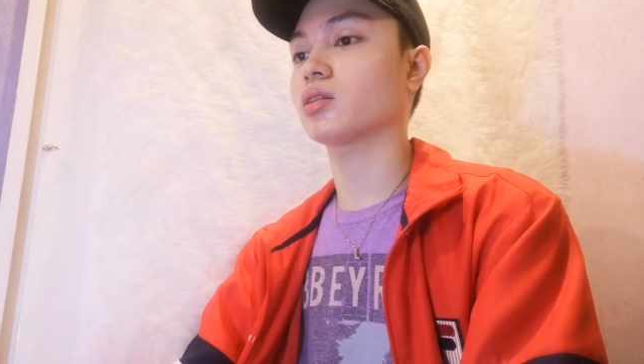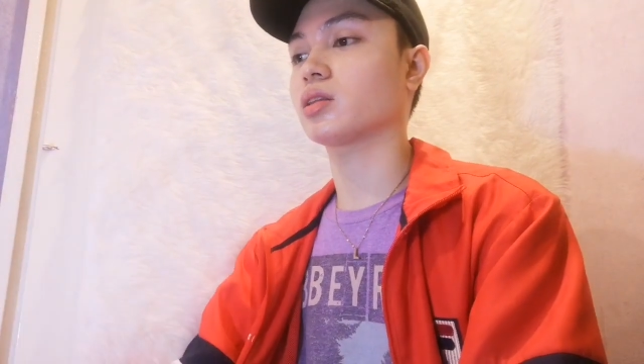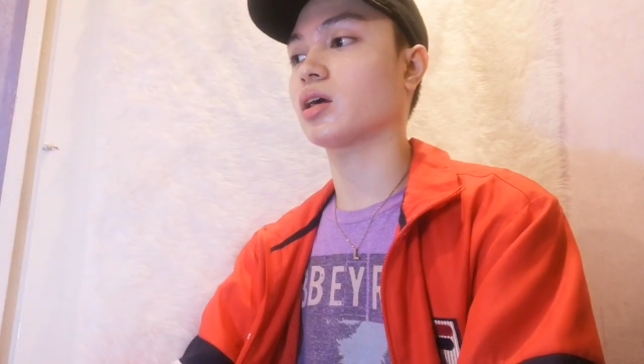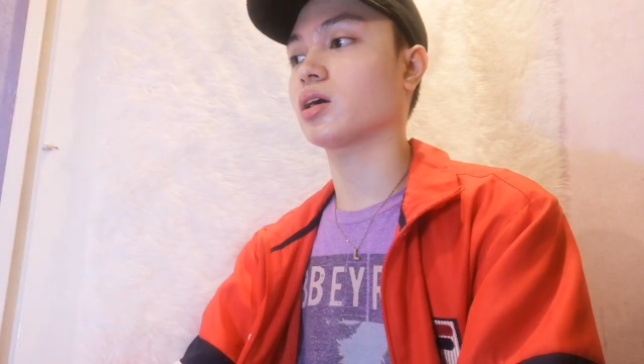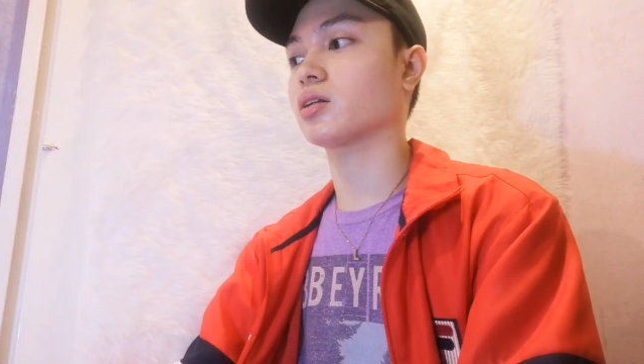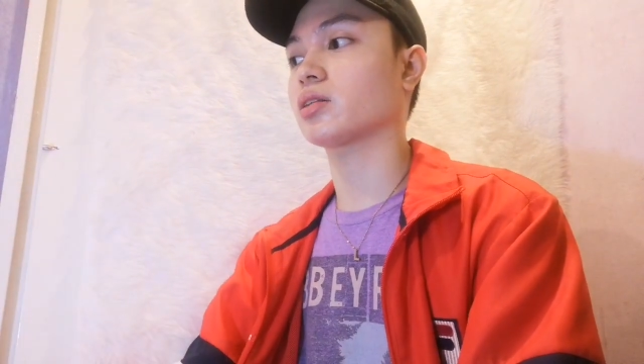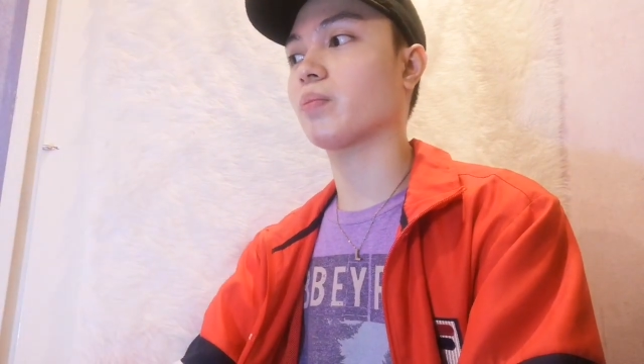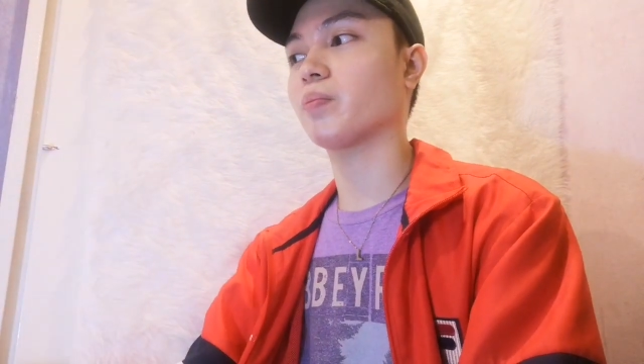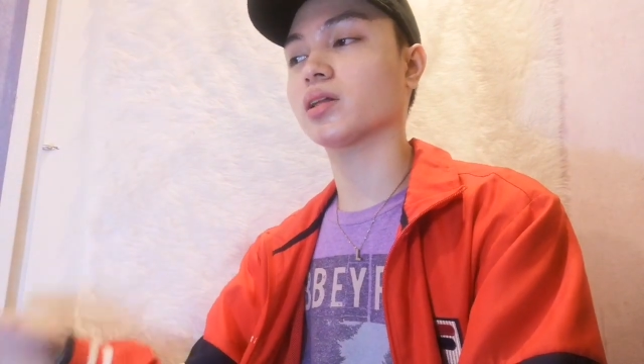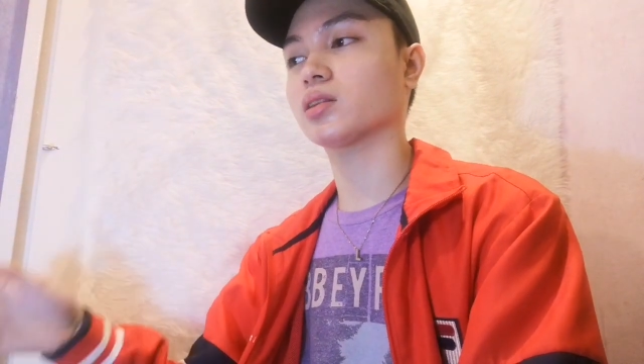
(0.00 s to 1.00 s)
na
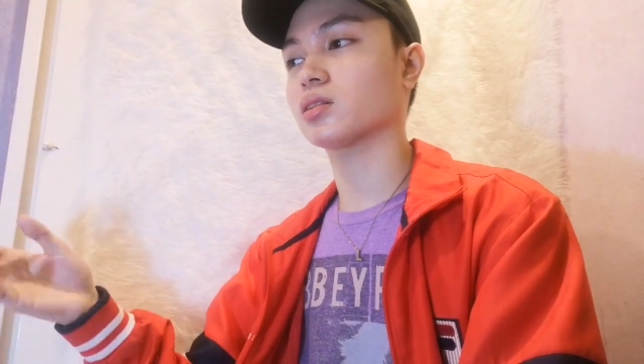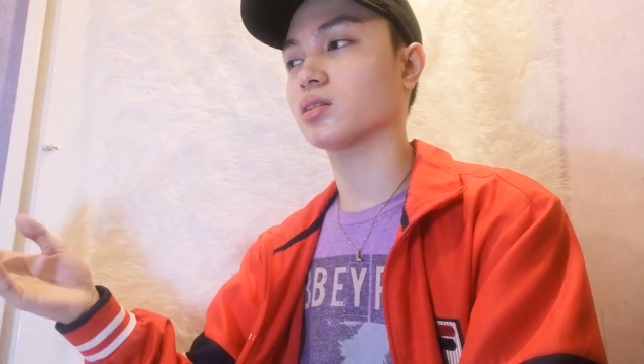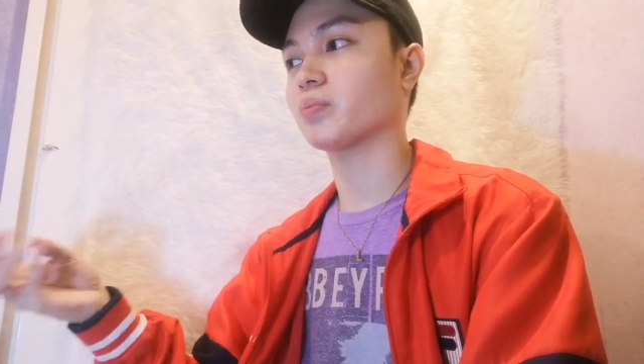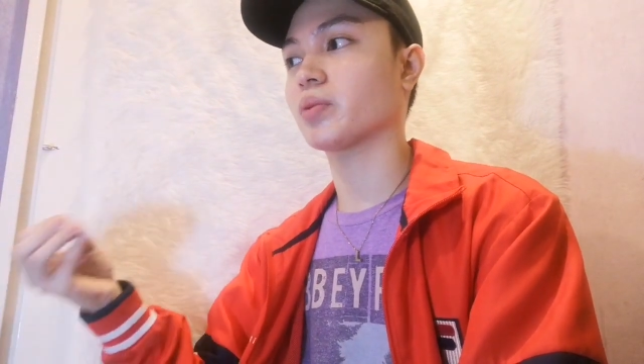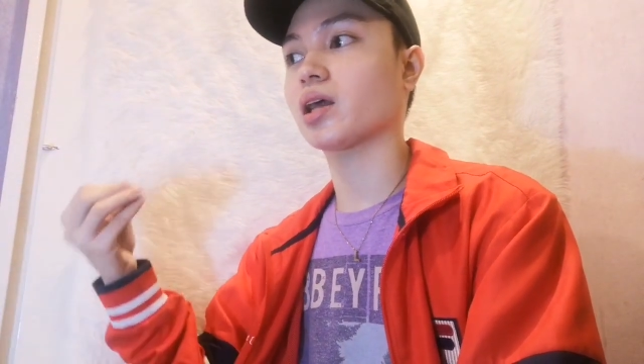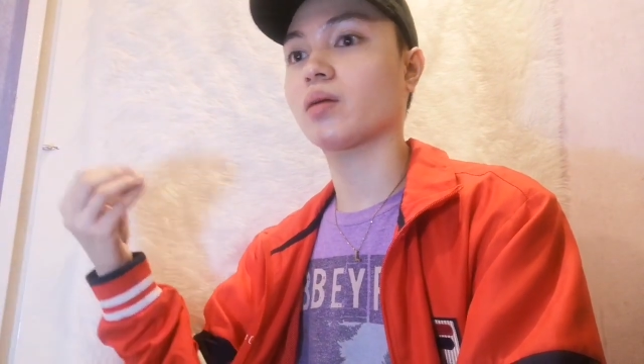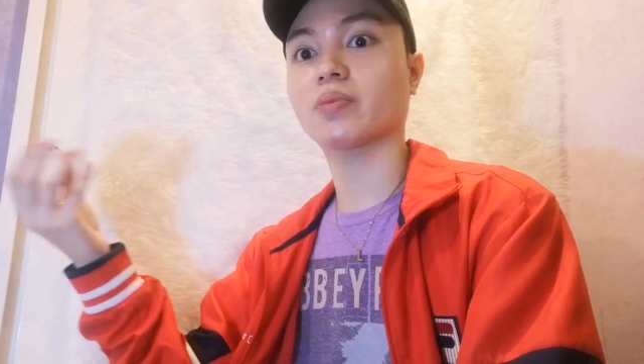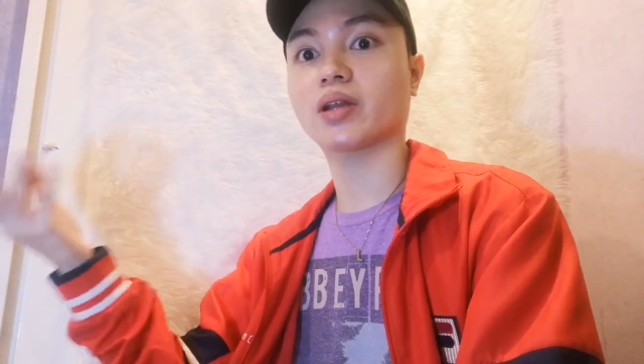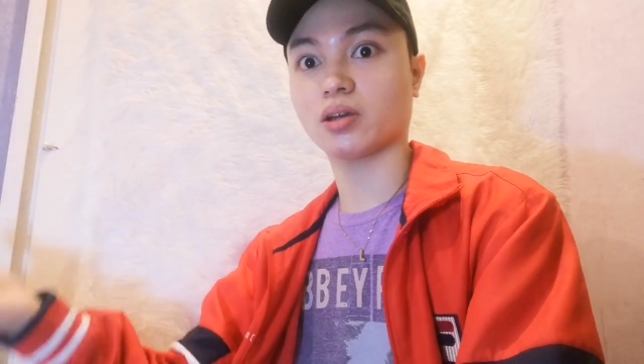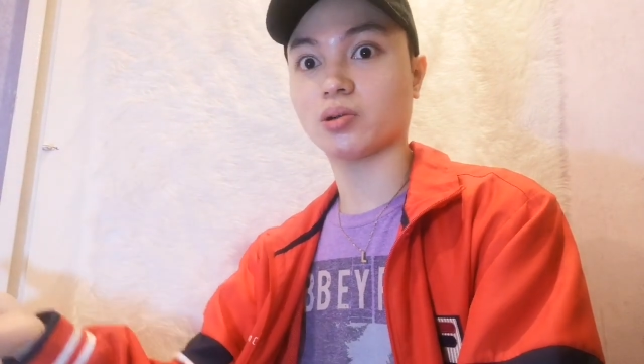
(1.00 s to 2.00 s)
dapat
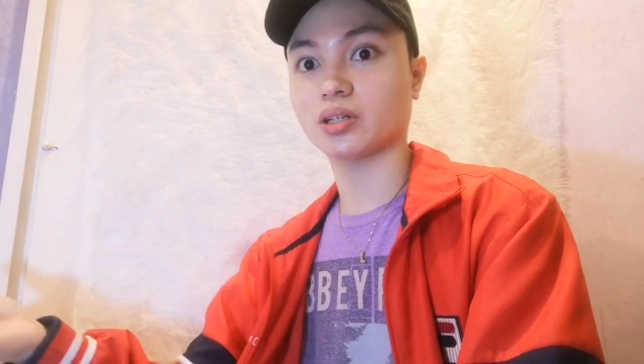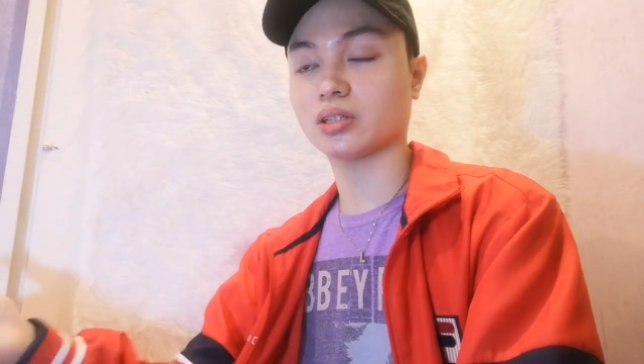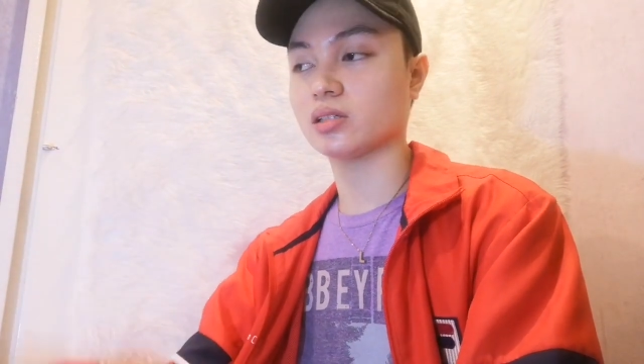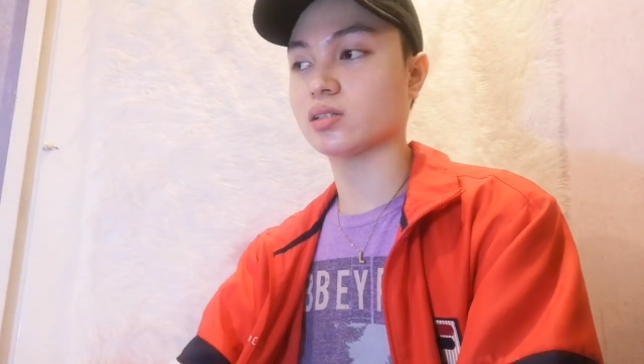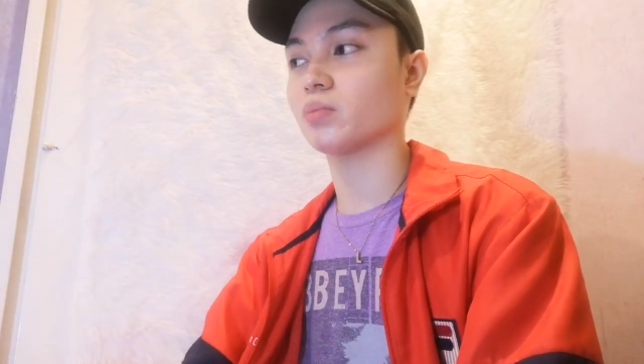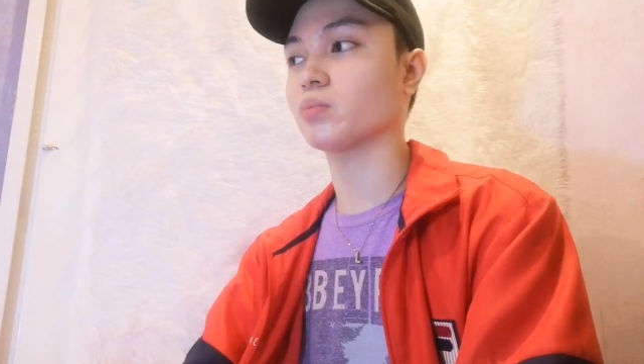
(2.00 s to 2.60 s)
pina-priority sa